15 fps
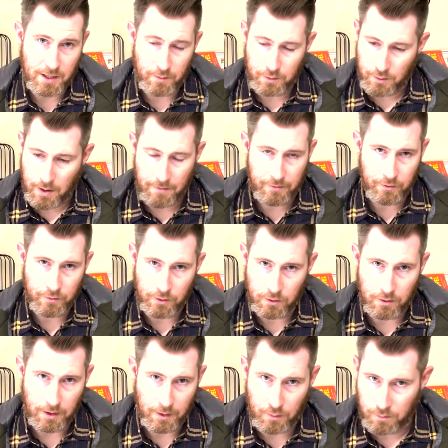When you have your
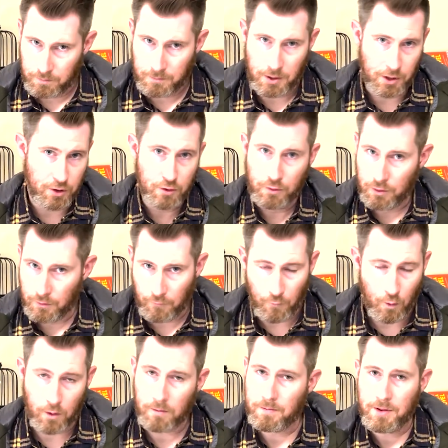little like cocoon of
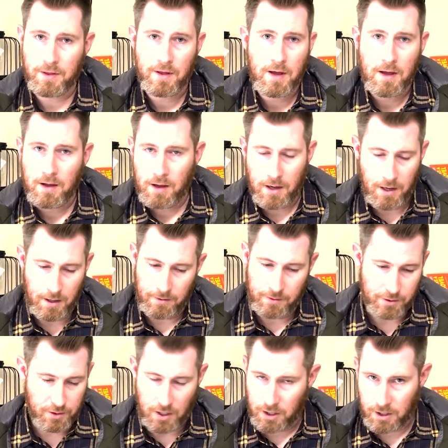warmth,
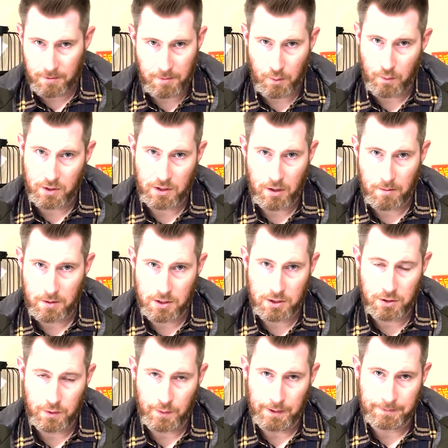there's not going to be wind coming
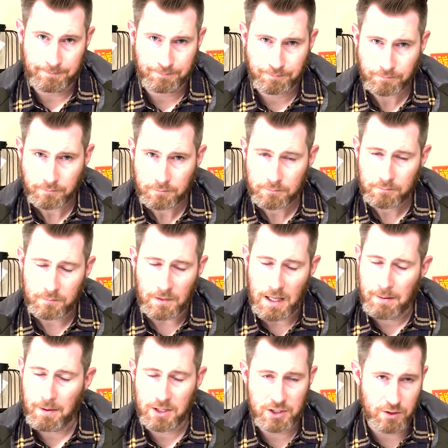into it. I
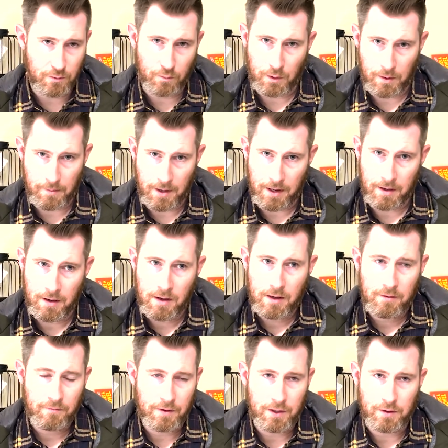mentioned one of my
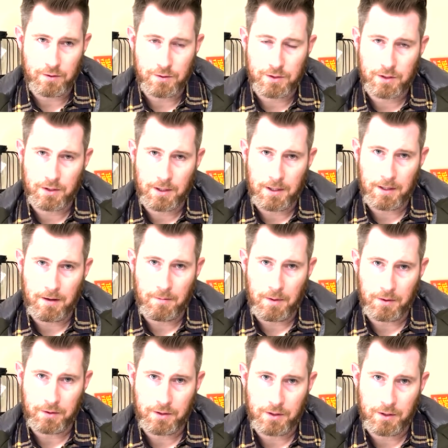videos
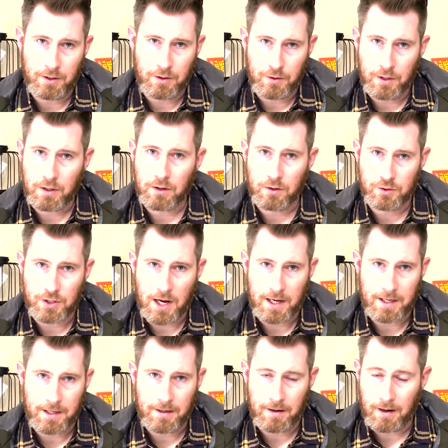about the Uniqlo
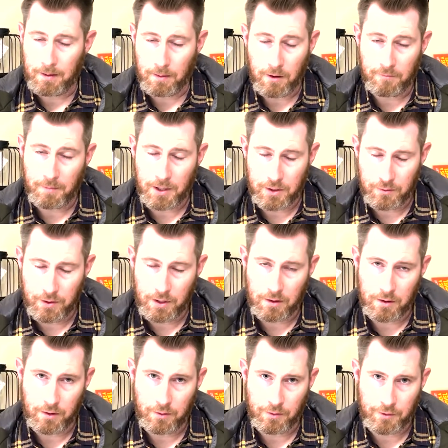jacket. I love my
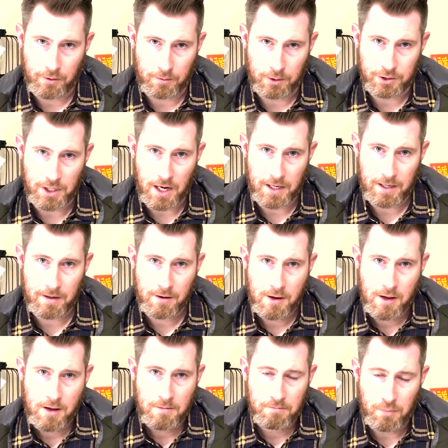Uniqlo thermal jacket,
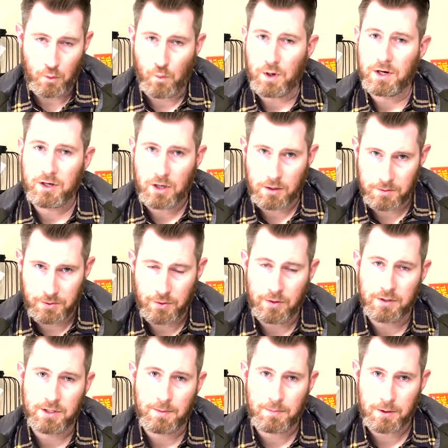but wind comes through
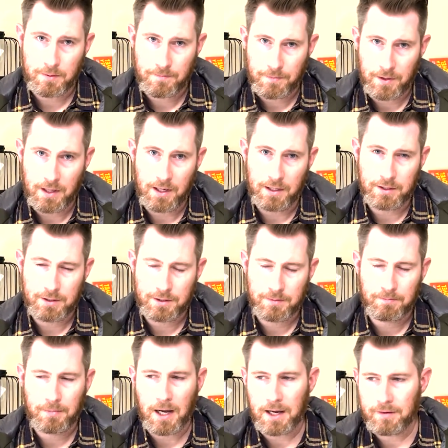the zipper, and it's
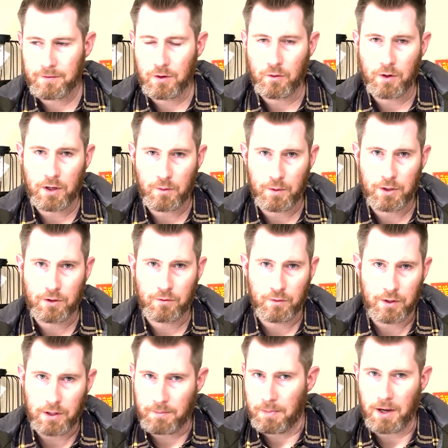kind of annoying when you're
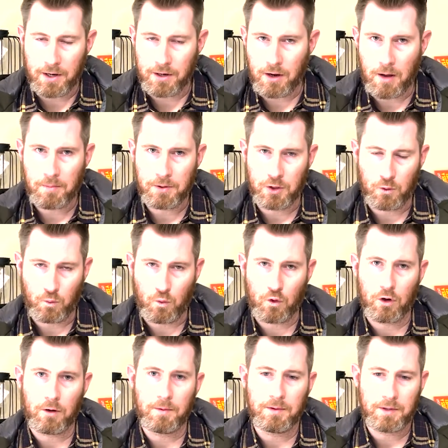really buttoned up and you're
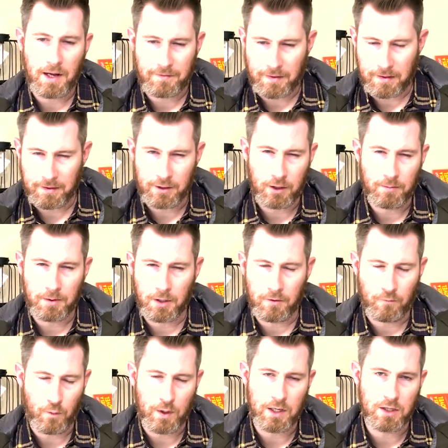warm and have that little bit
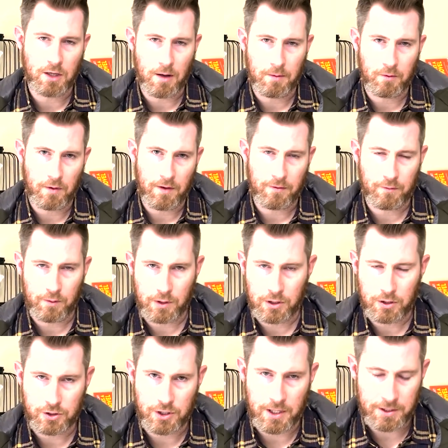of wind coming right through into
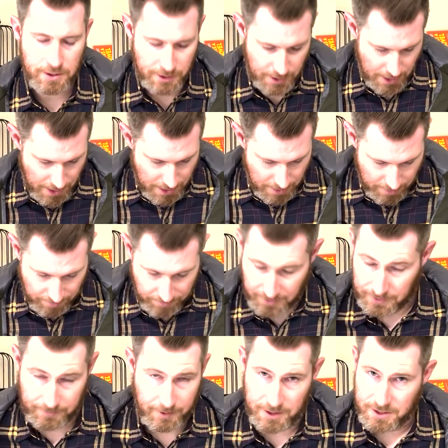your chest.
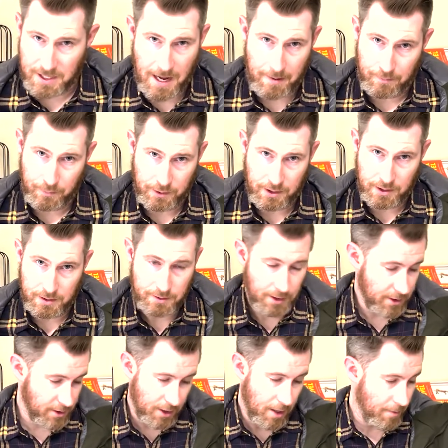That doesn't happen with this.
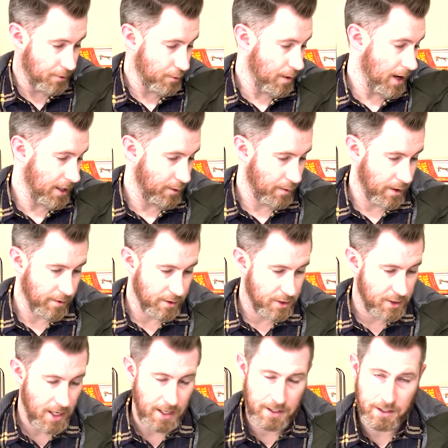Doesn't come through anywhere. This
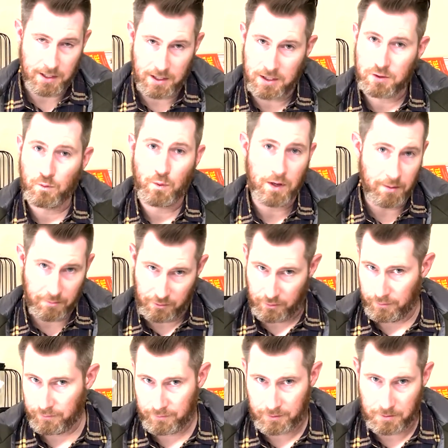jacket is
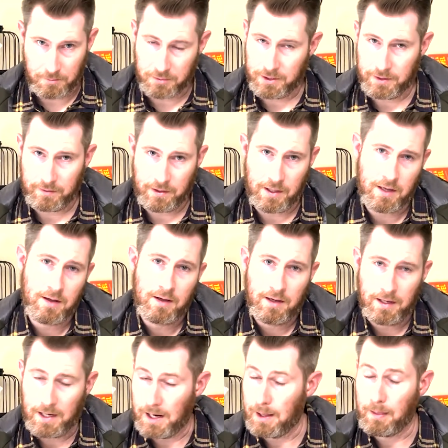windproof completely,
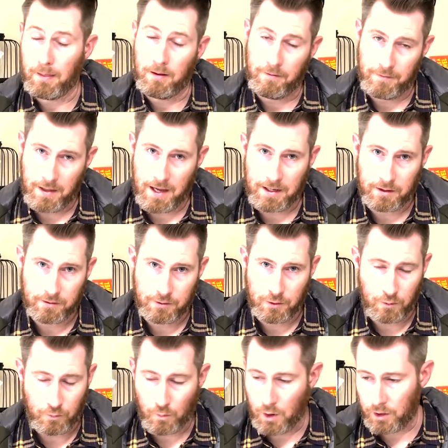and I love that. You
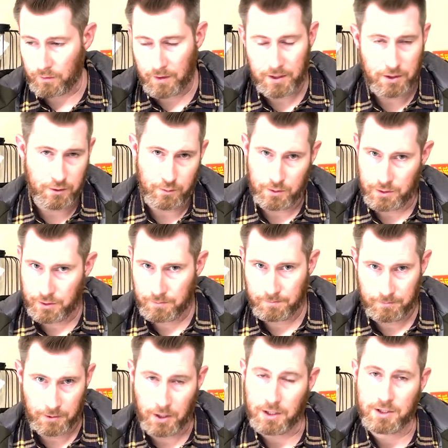can walk right into a
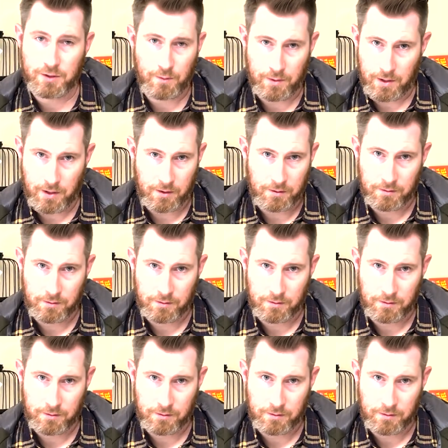gust with it.